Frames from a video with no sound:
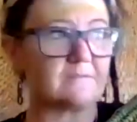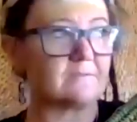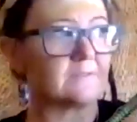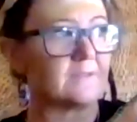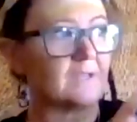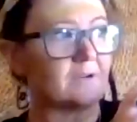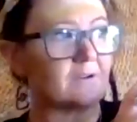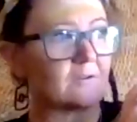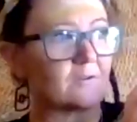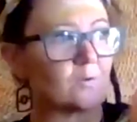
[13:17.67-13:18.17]

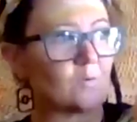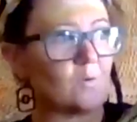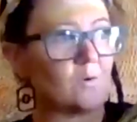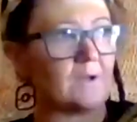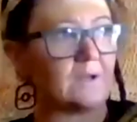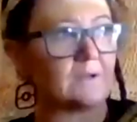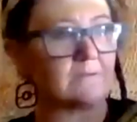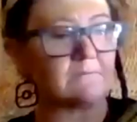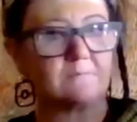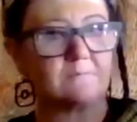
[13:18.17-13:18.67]
that are
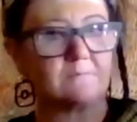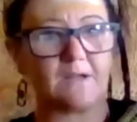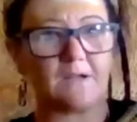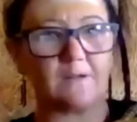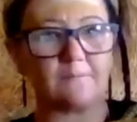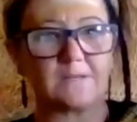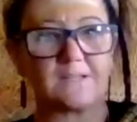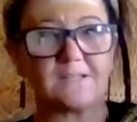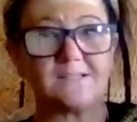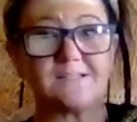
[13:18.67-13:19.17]
quite
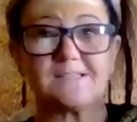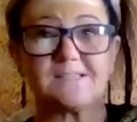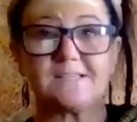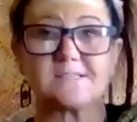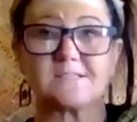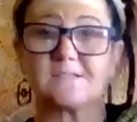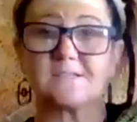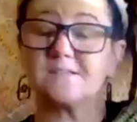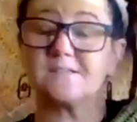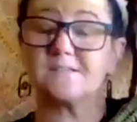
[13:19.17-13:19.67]
um,
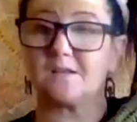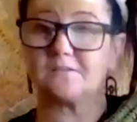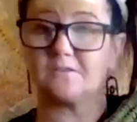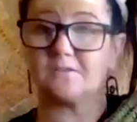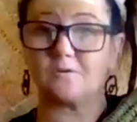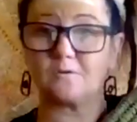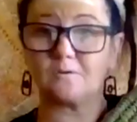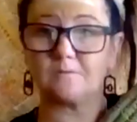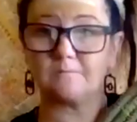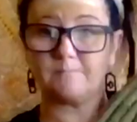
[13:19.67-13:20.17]
consistent
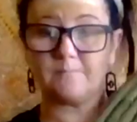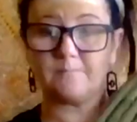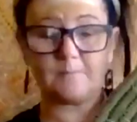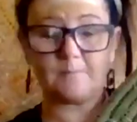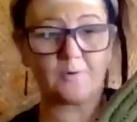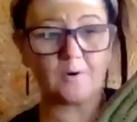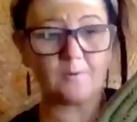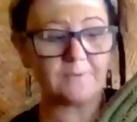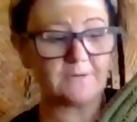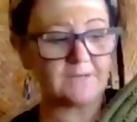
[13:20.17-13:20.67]
along my
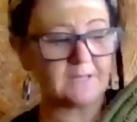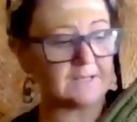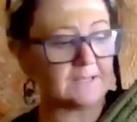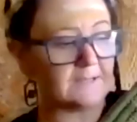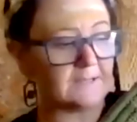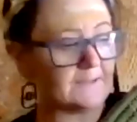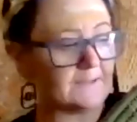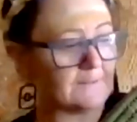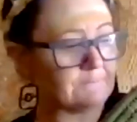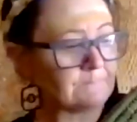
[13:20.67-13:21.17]
property
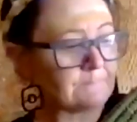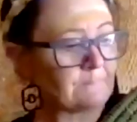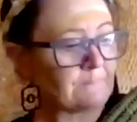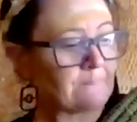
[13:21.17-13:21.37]
here,